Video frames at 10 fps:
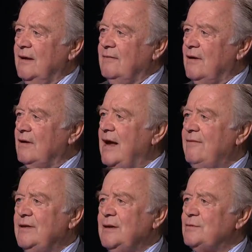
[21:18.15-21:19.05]
felt
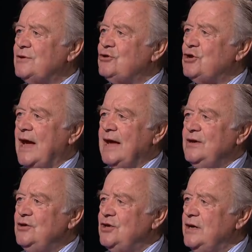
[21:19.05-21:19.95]
everything was
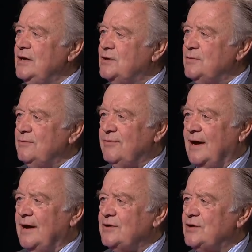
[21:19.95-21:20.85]
changing too
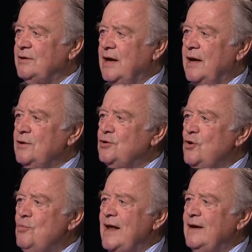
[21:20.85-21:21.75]
fast, uh,
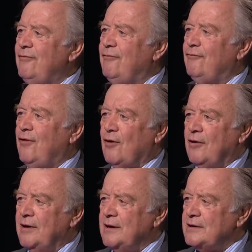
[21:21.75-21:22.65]
too many
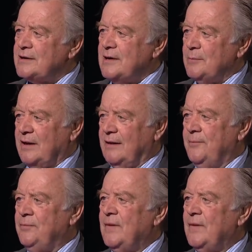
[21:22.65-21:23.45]
foreigners coming.